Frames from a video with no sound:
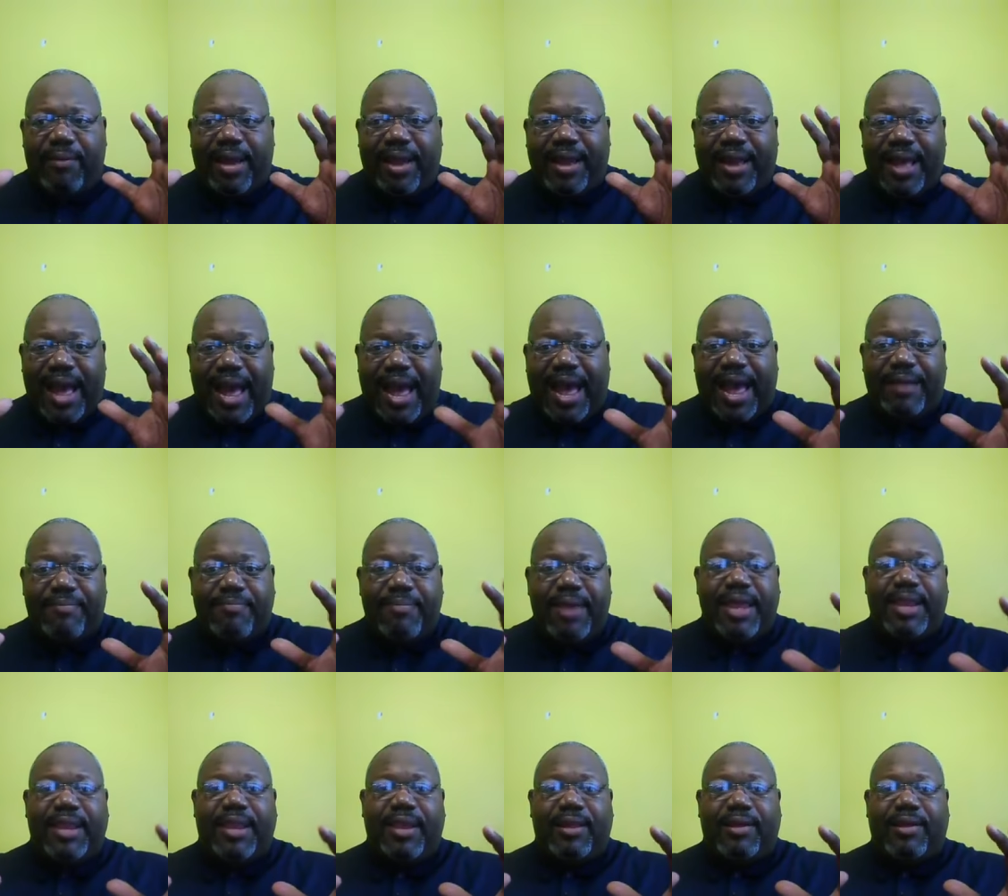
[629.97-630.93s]
why God
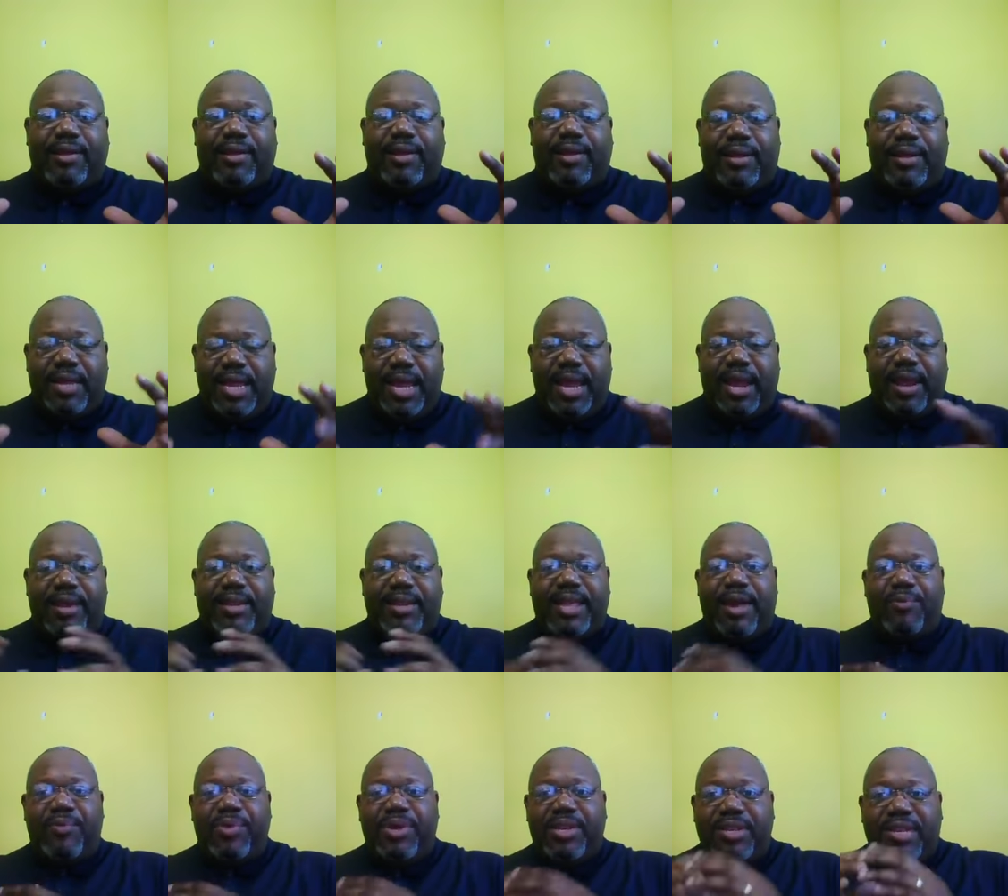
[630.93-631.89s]
made it clear
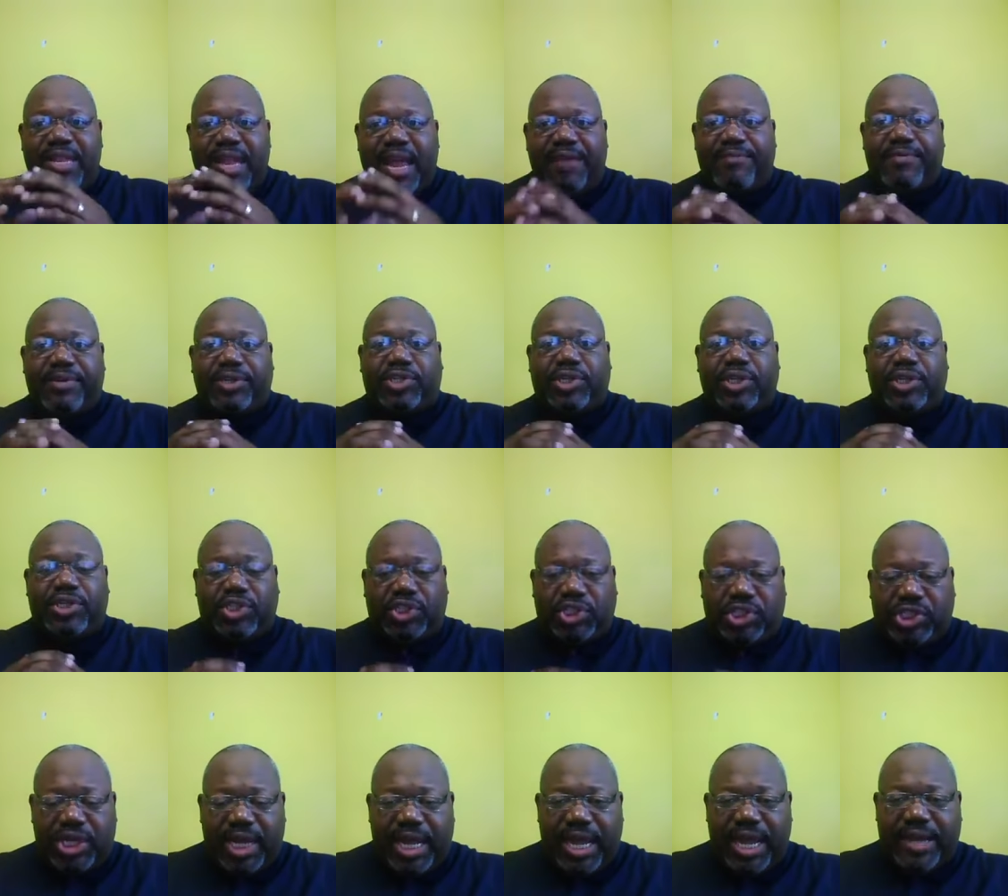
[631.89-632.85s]
that we never should
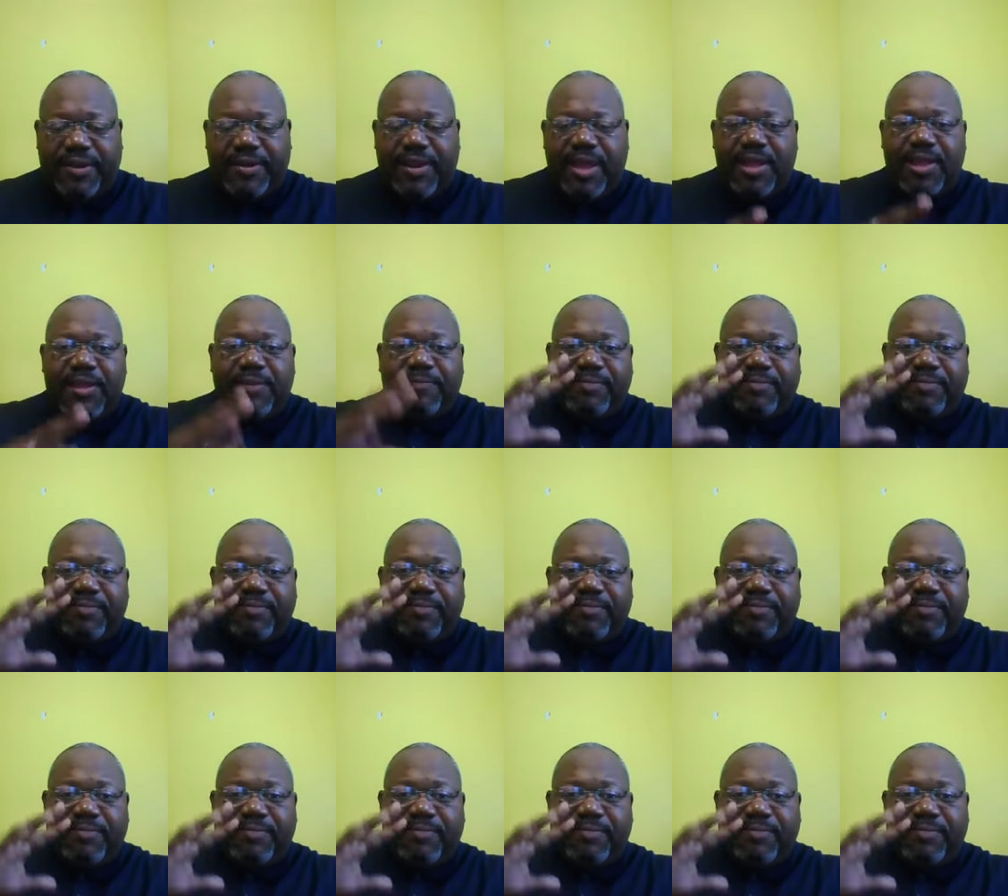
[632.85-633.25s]
shun